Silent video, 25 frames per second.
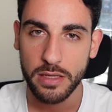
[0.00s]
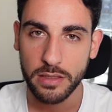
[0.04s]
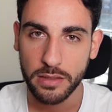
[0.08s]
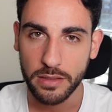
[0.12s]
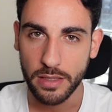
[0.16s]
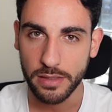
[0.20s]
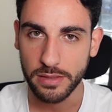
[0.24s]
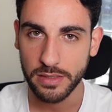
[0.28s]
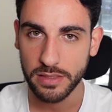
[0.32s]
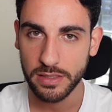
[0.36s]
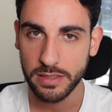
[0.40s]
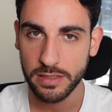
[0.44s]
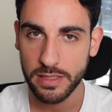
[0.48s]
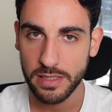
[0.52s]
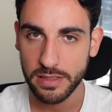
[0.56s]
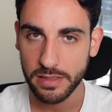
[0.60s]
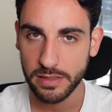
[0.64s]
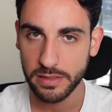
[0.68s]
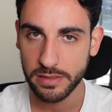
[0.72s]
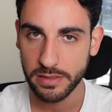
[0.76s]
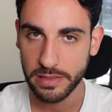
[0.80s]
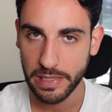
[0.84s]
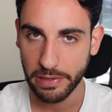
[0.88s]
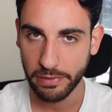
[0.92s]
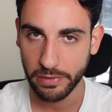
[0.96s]
doesn't
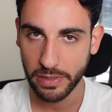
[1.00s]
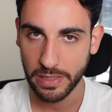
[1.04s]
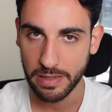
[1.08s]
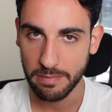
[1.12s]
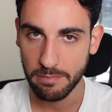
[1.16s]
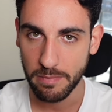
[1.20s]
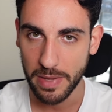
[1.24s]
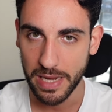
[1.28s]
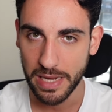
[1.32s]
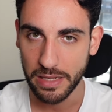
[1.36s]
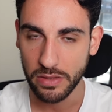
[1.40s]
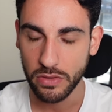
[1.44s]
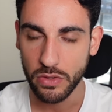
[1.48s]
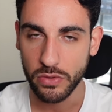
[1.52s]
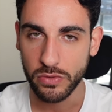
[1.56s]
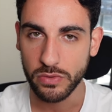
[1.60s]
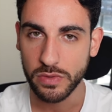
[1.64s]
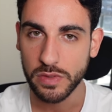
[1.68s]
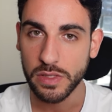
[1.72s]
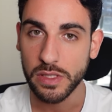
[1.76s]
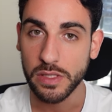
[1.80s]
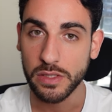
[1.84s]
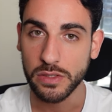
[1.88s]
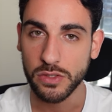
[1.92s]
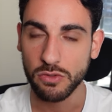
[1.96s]
necessarily mean those
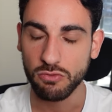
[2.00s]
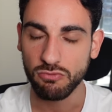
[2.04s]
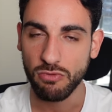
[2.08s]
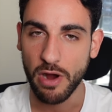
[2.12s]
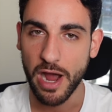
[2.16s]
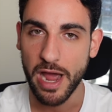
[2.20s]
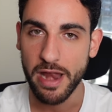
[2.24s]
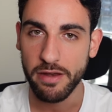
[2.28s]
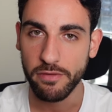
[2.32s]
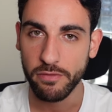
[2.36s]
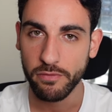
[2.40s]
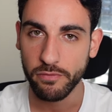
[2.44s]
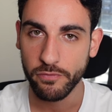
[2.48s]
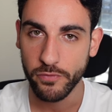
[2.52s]
things are right